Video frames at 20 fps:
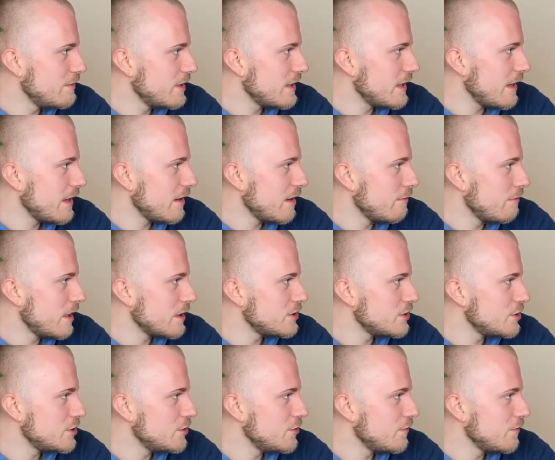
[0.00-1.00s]
but they are much
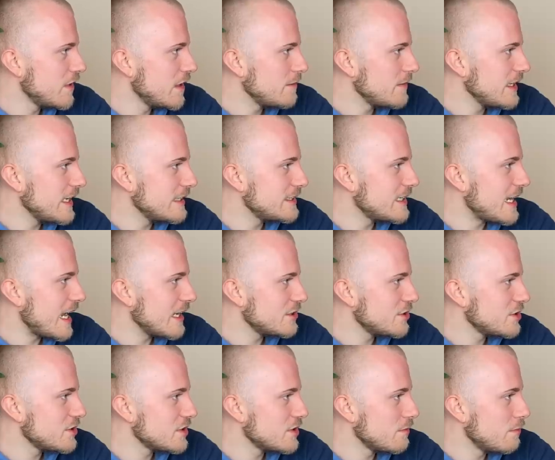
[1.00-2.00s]
too firmly attached
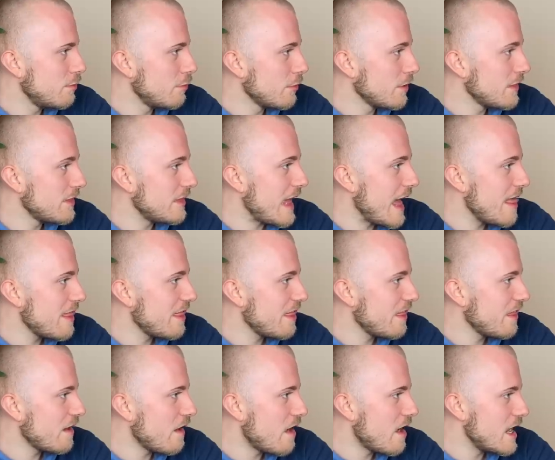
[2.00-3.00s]
to support that
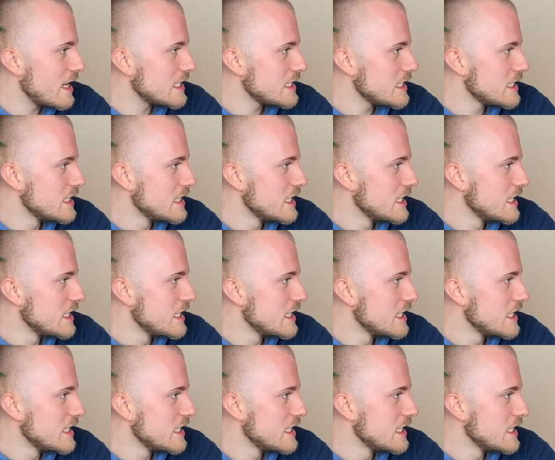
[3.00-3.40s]
thought.